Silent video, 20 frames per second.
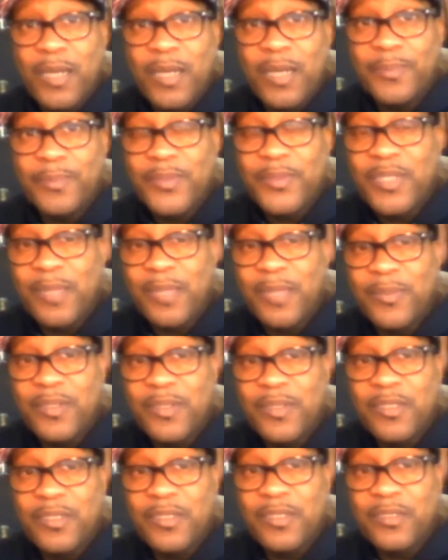some
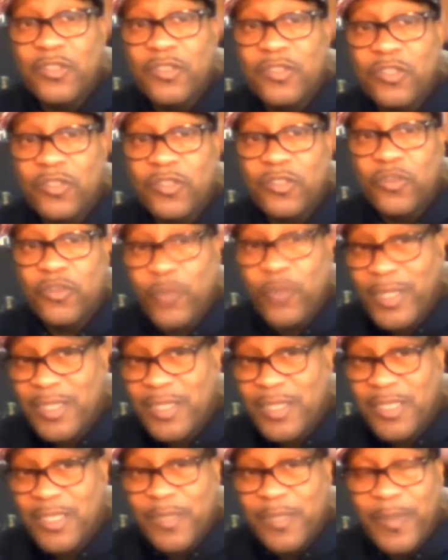of the
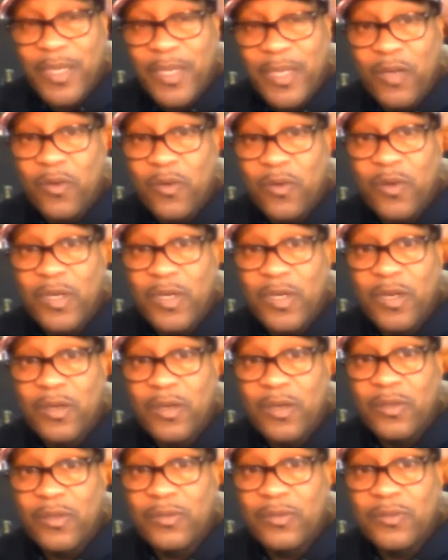tweets that's been going
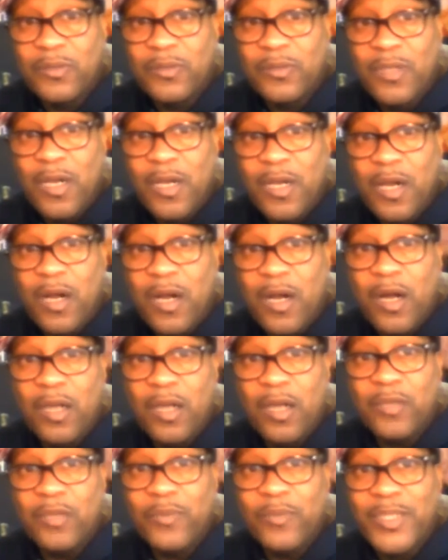on,
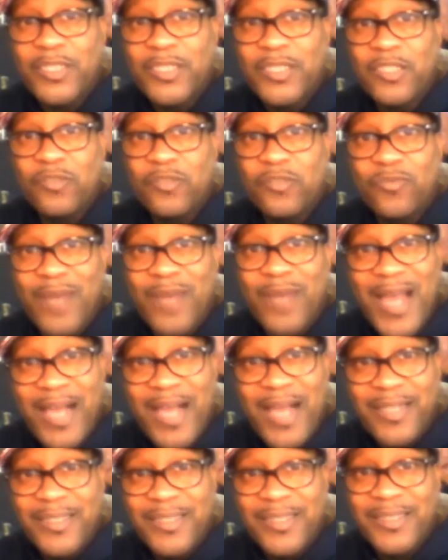all the way to the
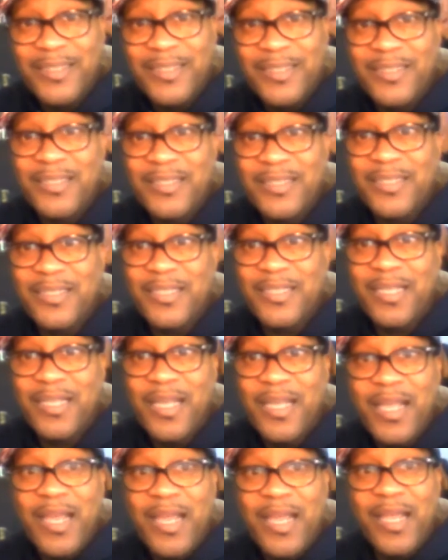rallies,
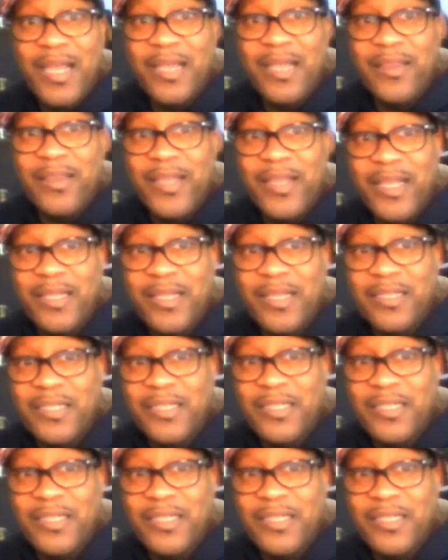and then